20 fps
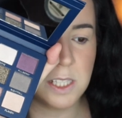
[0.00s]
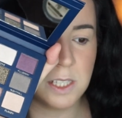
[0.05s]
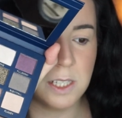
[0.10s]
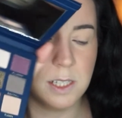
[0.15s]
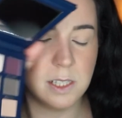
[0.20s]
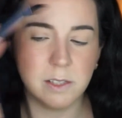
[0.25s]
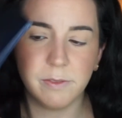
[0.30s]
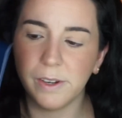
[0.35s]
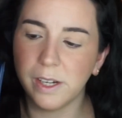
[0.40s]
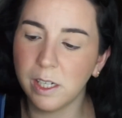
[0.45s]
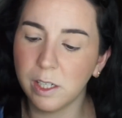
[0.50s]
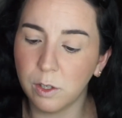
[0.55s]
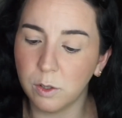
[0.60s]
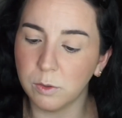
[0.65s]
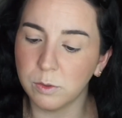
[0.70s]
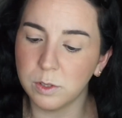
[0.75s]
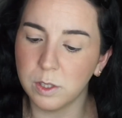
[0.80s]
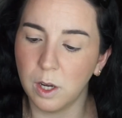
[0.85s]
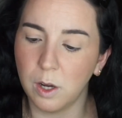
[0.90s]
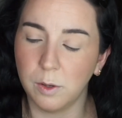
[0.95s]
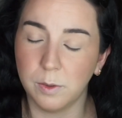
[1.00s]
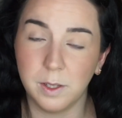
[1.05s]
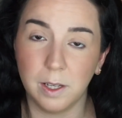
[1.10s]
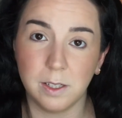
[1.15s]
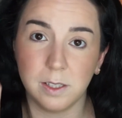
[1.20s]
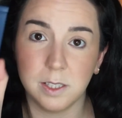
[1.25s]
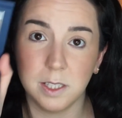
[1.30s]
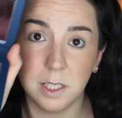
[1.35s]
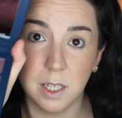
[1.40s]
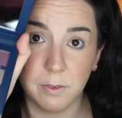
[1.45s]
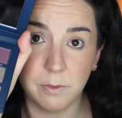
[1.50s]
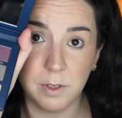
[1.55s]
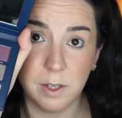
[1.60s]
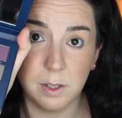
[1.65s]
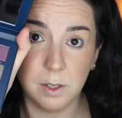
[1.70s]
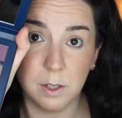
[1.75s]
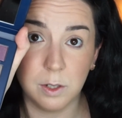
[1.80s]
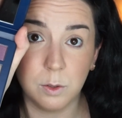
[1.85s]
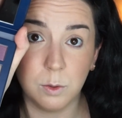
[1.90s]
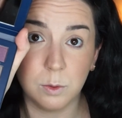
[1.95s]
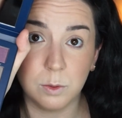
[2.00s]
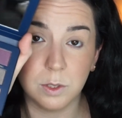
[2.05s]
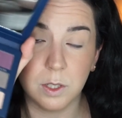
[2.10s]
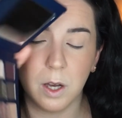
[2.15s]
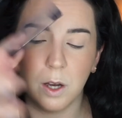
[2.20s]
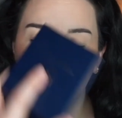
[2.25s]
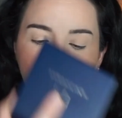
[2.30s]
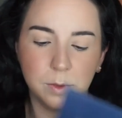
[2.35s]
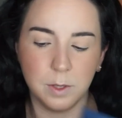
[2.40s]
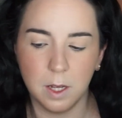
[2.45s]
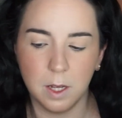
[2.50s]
It's very cool tone, like definitely cool tone.